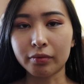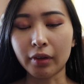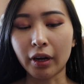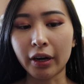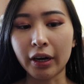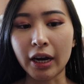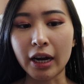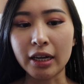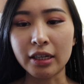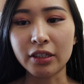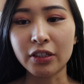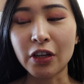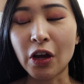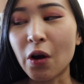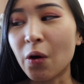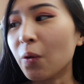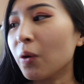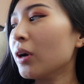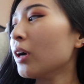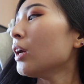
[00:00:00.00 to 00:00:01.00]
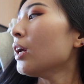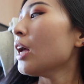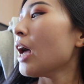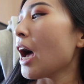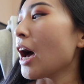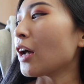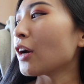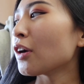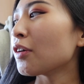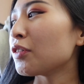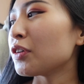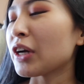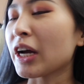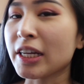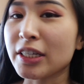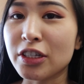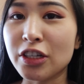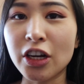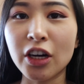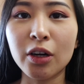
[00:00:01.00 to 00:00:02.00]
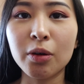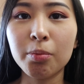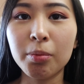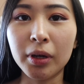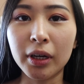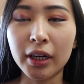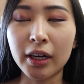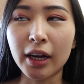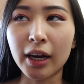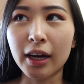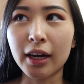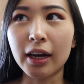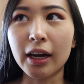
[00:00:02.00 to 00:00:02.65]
Alright guys, so I don't know if you guys know, but